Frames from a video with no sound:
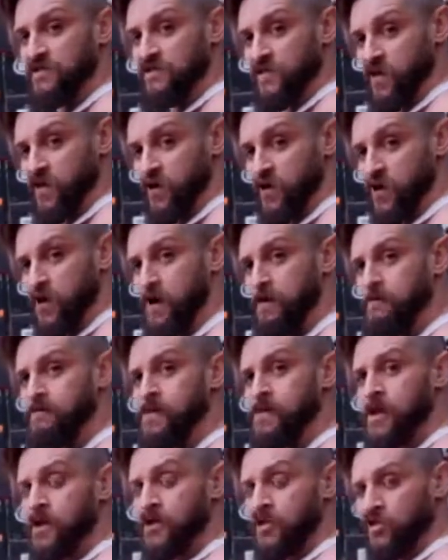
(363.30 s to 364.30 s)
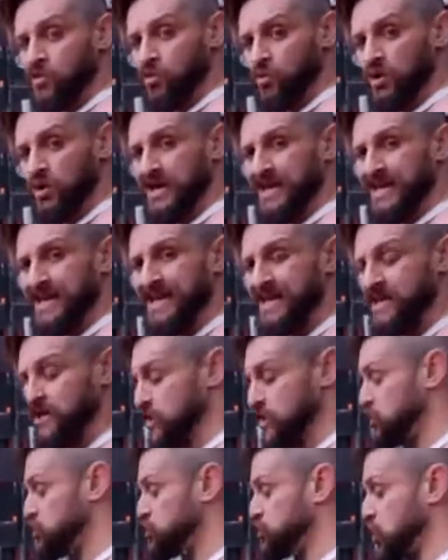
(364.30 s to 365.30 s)
4, 3,
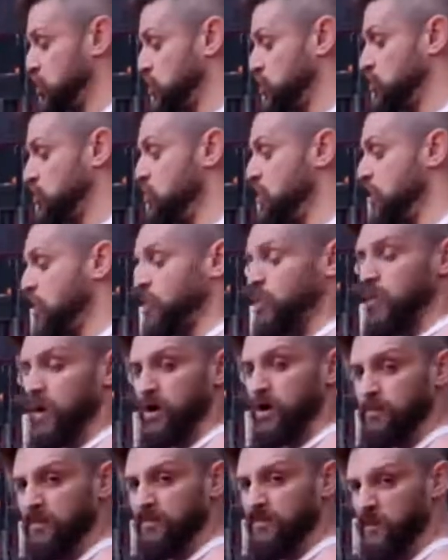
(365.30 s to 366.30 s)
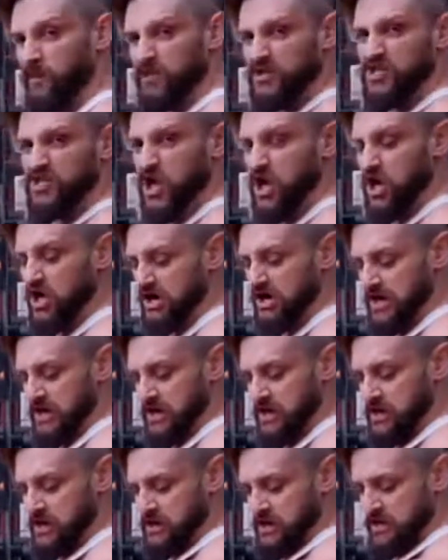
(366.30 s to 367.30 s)
2, 1 before returning.
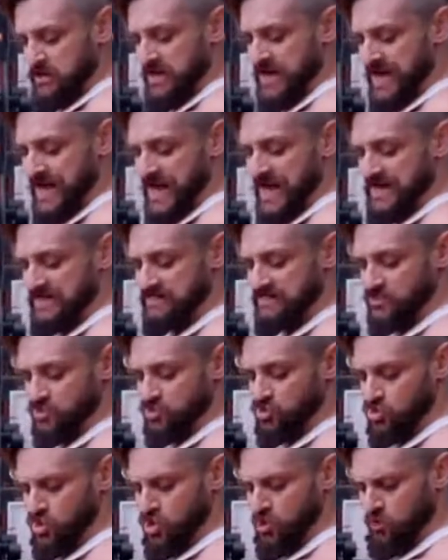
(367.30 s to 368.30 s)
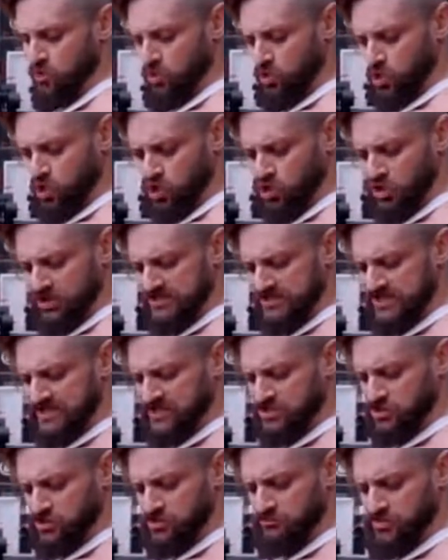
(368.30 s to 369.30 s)
Nice and slow. And look at the
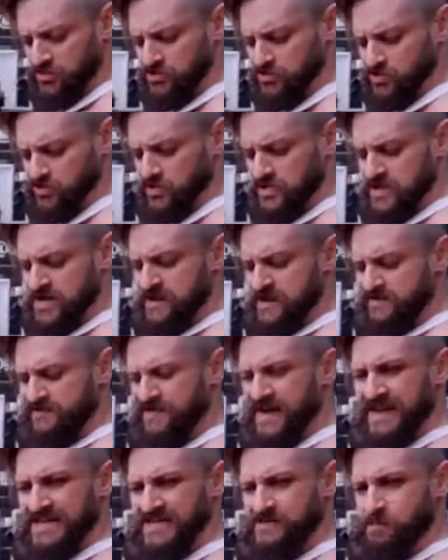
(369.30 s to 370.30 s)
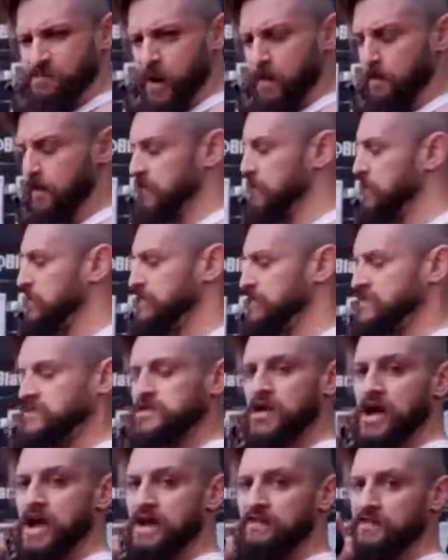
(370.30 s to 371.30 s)
tension on the muscle. Veins popping. This is
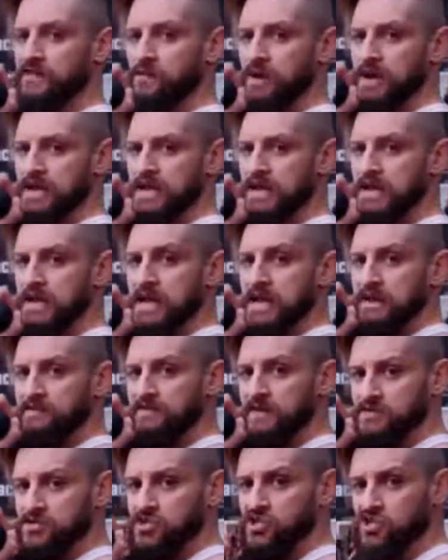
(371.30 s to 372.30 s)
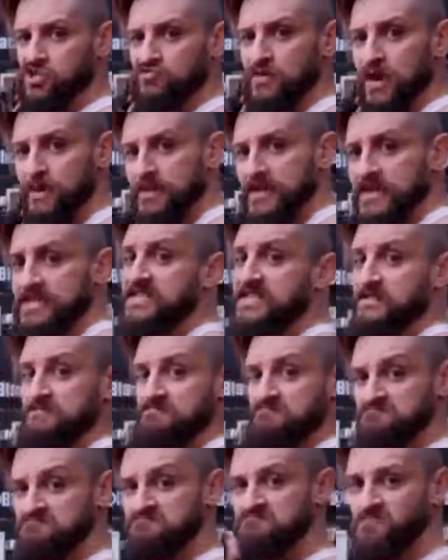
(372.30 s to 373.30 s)
not heavy weight. If I was to just rep this
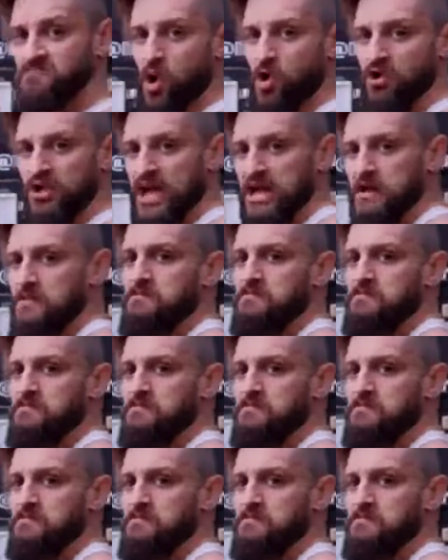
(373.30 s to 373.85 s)
all day,